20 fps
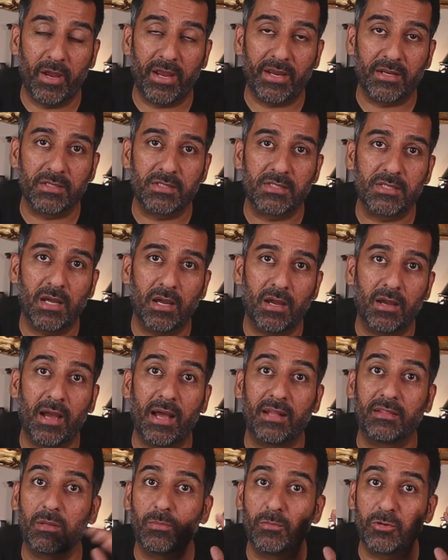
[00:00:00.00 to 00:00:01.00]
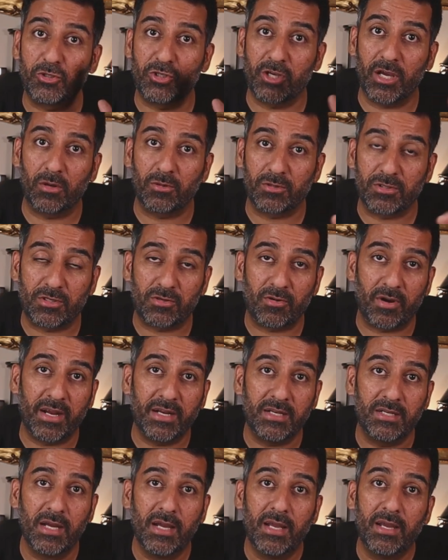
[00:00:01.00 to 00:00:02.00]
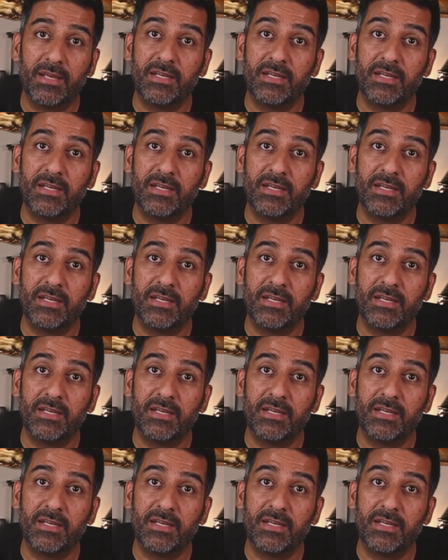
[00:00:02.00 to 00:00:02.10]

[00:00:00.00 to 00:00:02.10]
the wings at the Mugello straight,